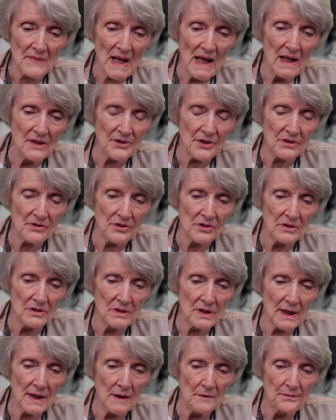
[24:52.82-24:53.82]
as it
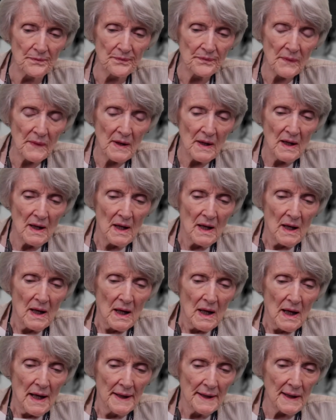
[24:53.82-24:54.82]
turned out.
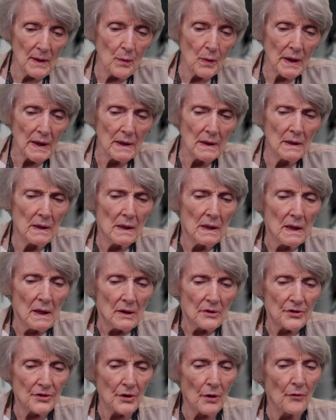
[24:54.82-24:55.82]
Anyway,
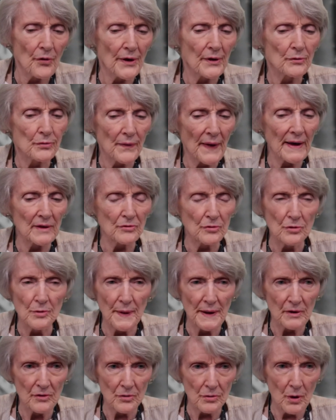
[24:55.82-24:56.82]
so the, that group
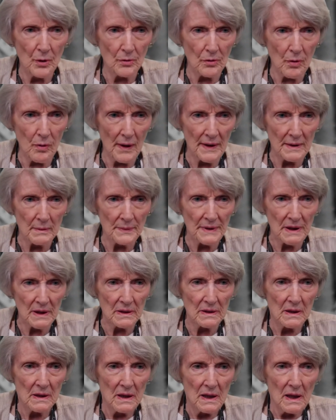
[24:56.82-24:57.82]
had grown quite a bit.